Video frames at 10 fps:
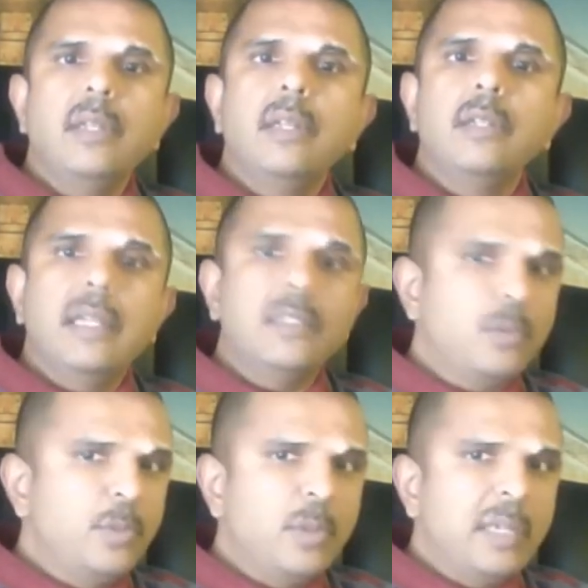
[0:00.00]
and so
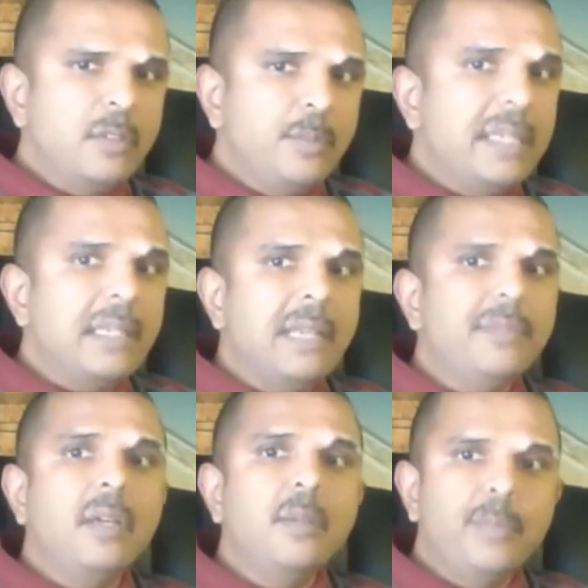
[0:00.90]
we don't have to make life
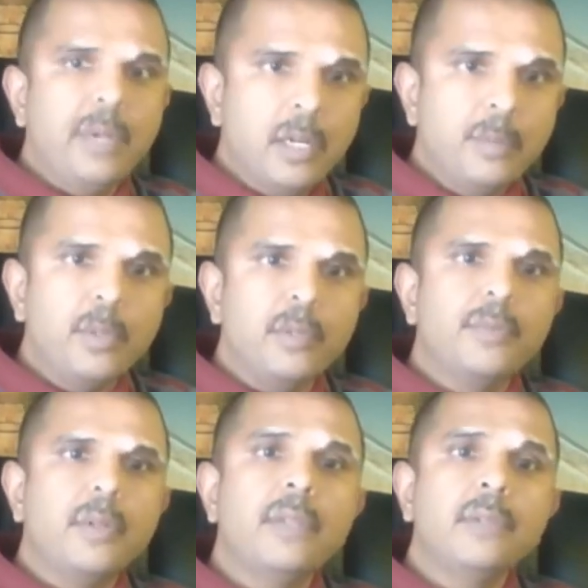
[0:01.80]
unbearable
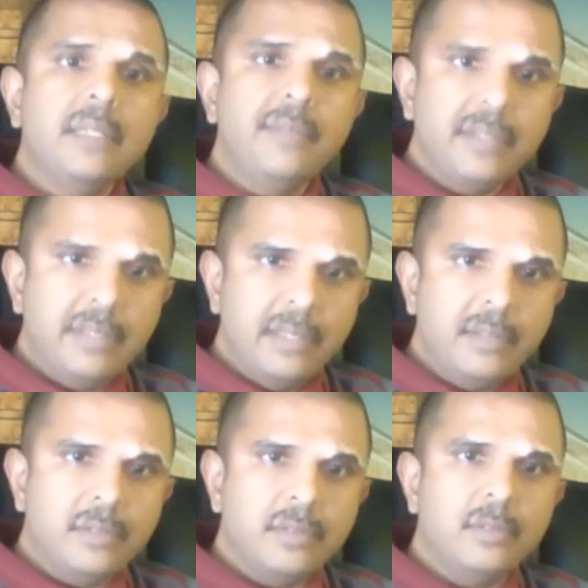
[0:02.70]
for other living
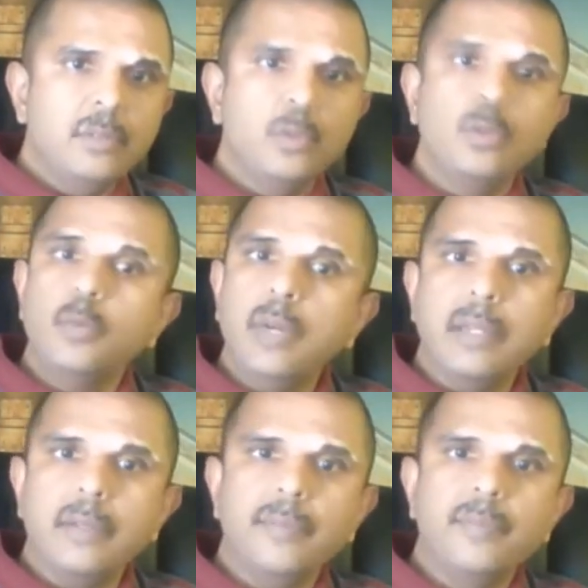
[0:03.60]
things to do
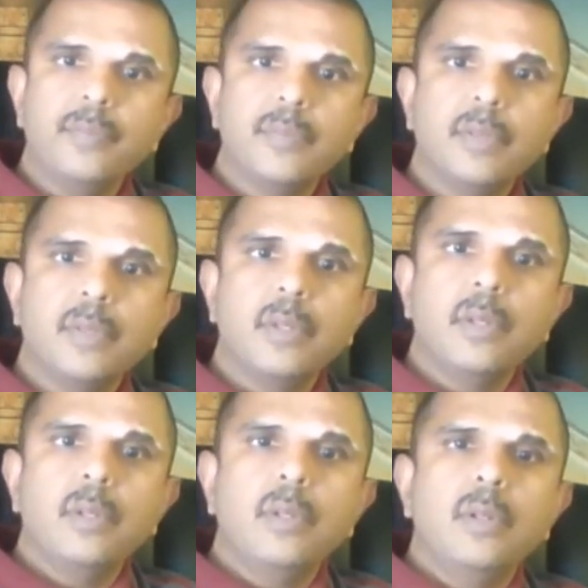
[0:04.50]
well.
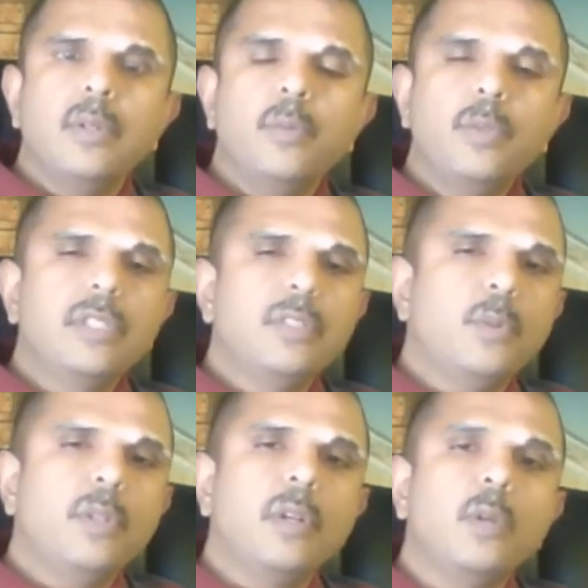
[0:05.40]
We're
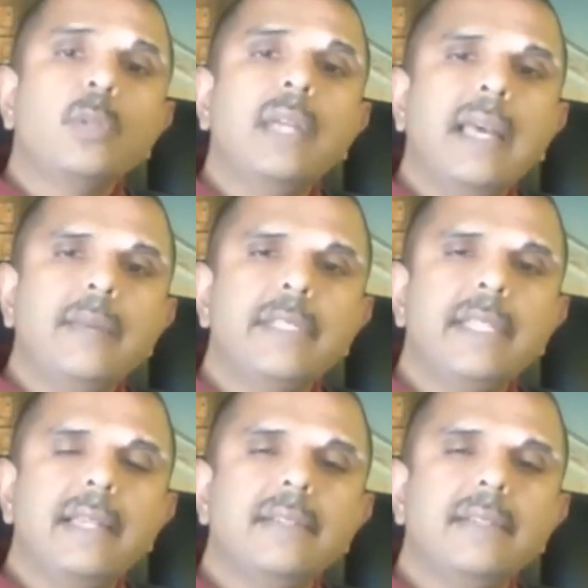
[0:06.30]
destroying our own habitat.